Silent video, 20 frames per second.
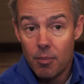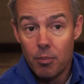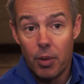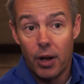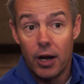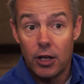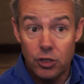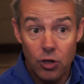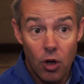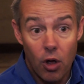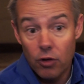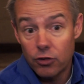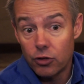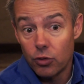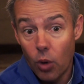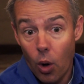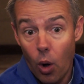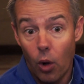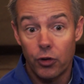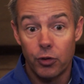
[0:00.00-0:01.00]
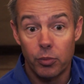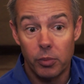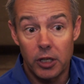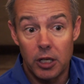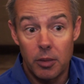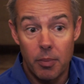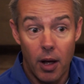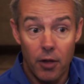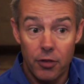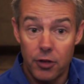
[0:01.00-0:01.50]
but it's also
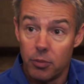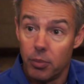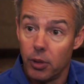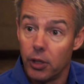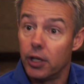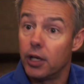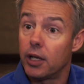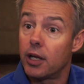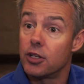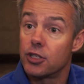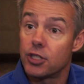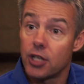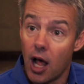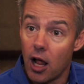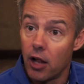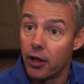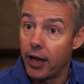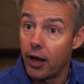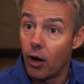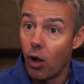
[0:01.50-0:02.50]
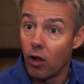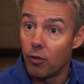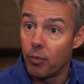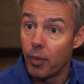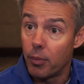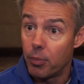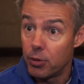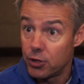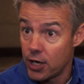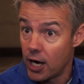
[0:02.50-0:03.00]
ultimately about the ability to consolidate all of
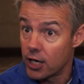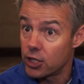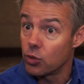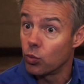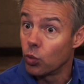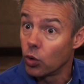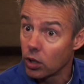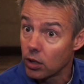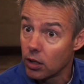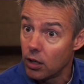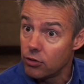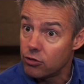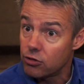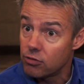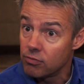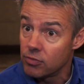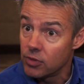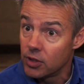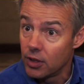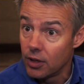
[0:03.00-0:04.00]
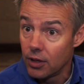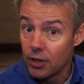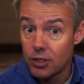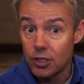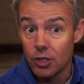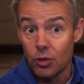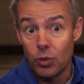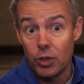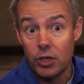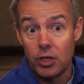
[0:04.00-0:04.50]
my protection workloads.
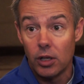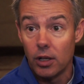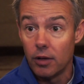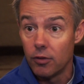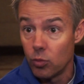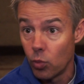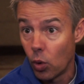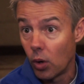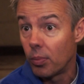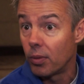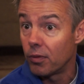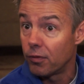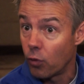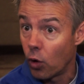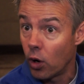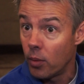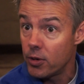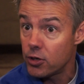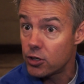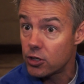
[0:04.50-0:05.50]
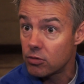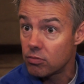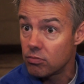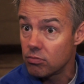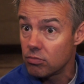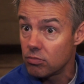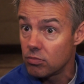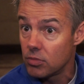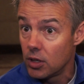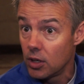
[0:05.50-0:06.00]
So we deliver more performance,
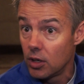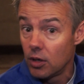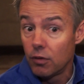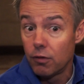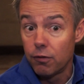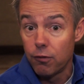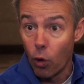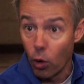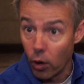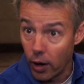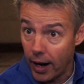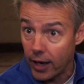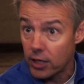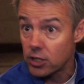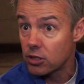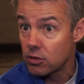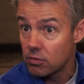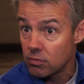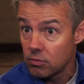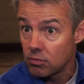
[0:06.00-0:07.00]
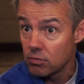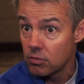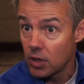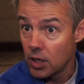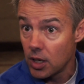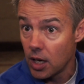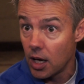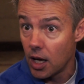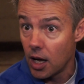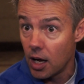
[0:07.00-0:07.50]
4x
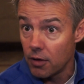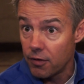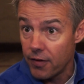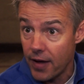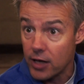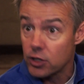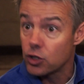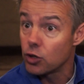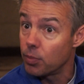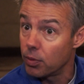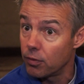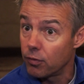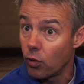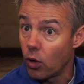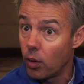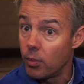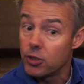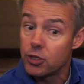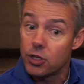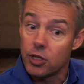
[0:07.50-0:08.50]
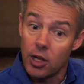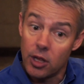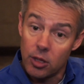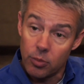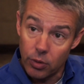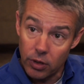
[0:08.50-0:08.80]
faster performance than the